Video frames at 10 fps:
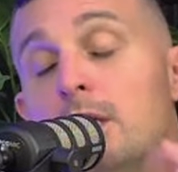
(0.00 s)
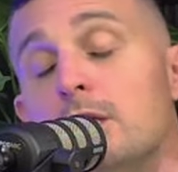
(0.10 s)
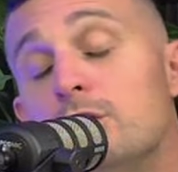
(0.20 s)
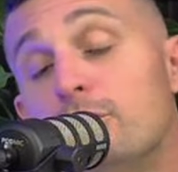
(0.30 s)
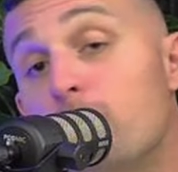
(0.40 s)

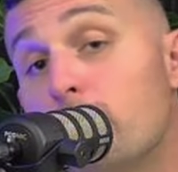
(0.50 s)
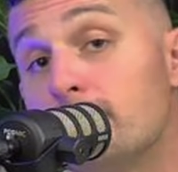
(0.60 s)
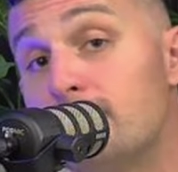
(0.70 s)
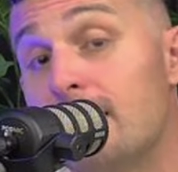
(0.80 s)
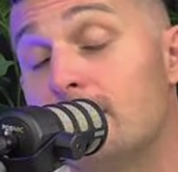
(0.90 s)
You've got a
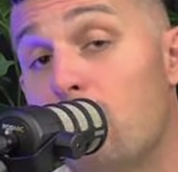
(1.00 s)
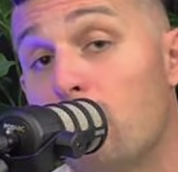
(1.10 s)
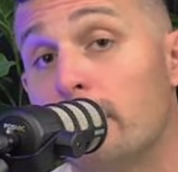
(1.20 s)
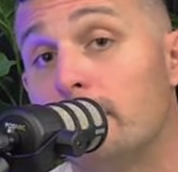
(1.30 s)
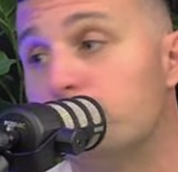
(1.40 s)
debt
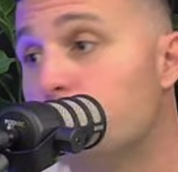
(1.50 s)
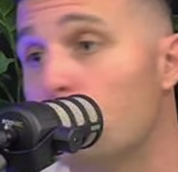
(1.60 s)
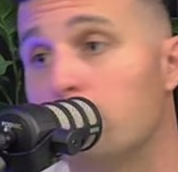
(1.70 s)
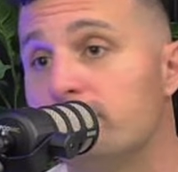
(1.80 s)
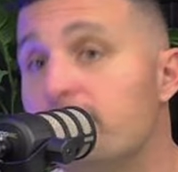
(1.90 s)
on it
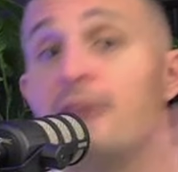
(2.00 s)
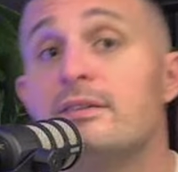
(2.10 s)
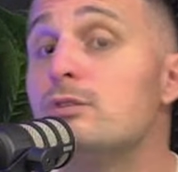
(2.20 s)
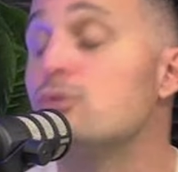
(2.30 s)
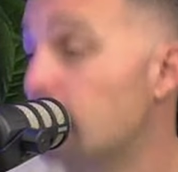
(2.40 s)
for
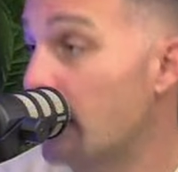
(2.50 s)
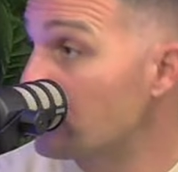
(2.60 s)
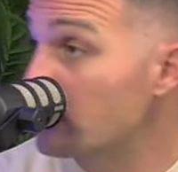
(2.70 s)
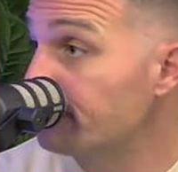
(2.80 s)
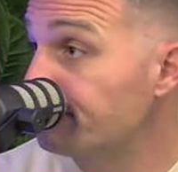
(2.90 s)

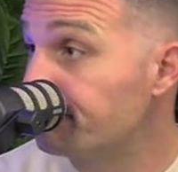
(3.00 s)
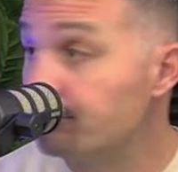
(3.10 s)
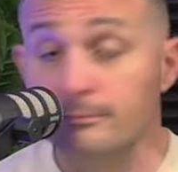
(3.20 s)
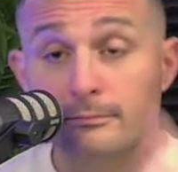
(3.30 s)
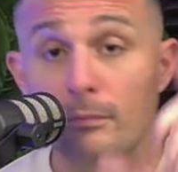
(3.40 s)
500,000.
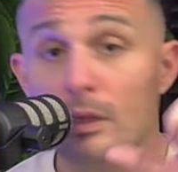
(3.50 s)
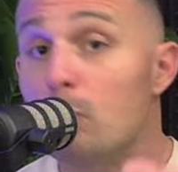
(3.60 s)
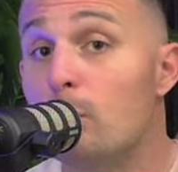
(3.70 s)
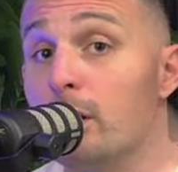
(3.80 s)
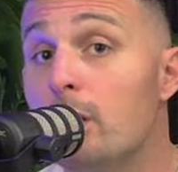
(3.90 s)

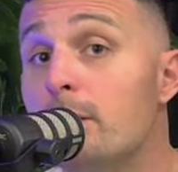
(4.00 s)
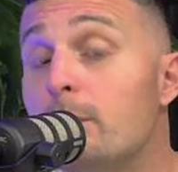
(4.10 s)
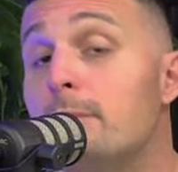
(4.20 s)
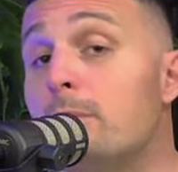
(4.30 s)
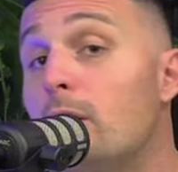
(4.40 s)
We know that
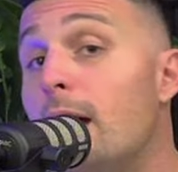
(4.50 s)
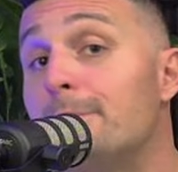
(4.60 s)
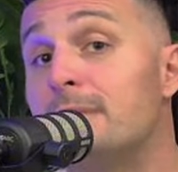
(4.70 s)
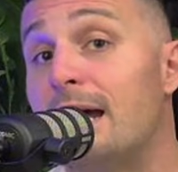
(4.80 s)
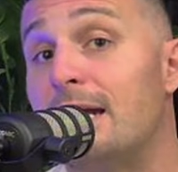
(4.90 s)
we can borrow
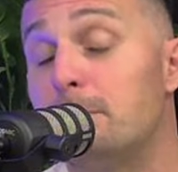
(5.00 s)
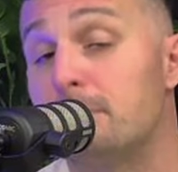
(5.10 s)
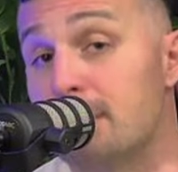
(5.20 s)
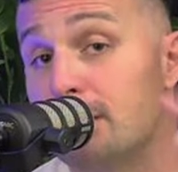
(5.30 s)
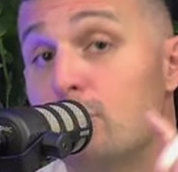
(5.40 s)
up to
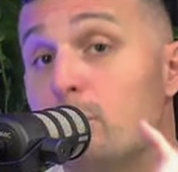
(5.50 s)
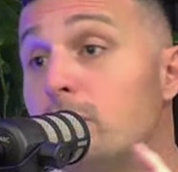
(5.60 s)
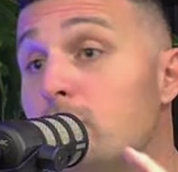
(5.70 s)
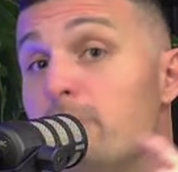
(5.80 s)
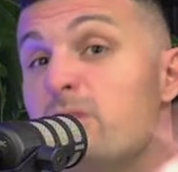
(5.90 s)
80%. So we can
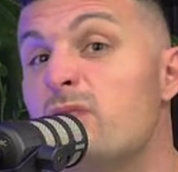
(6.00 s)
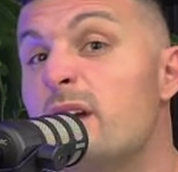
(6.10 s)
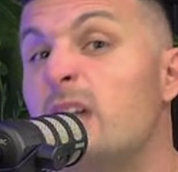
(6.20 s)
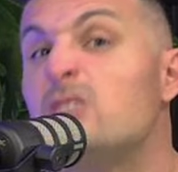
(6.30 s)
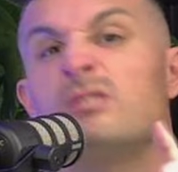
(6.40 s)
grab
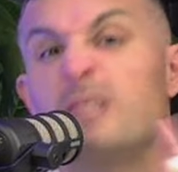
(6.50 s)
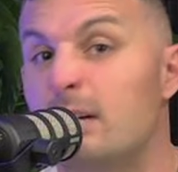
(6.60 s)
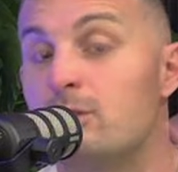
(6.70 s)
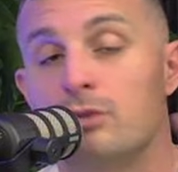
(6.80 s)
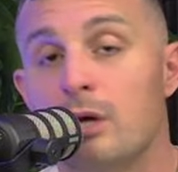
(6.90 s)

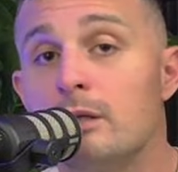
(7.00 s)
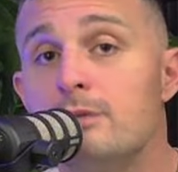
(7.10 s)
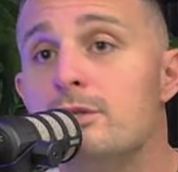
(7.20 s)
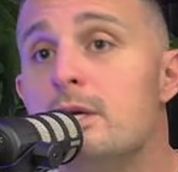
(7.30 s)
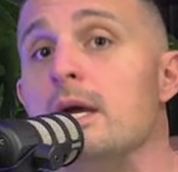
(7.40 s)

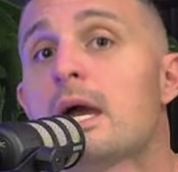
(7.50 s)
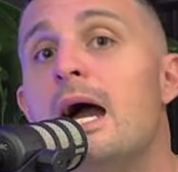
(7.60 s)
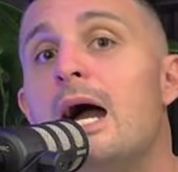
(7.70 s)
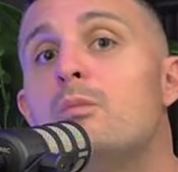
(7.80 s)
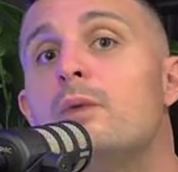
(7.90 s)
$300,000
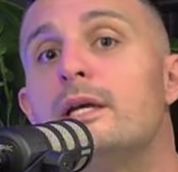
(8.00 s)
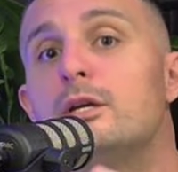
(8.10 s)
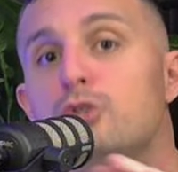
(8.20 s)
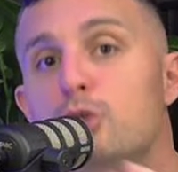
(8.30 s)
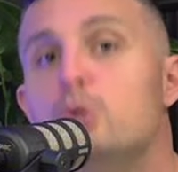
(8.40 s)
and we
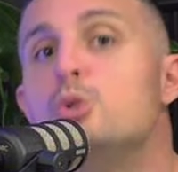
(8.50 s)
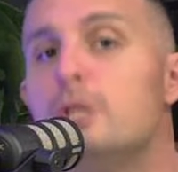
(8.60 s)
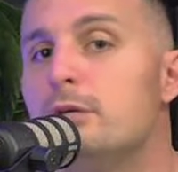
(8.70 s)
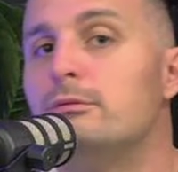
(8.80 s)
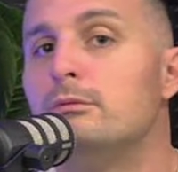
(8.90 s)
can use it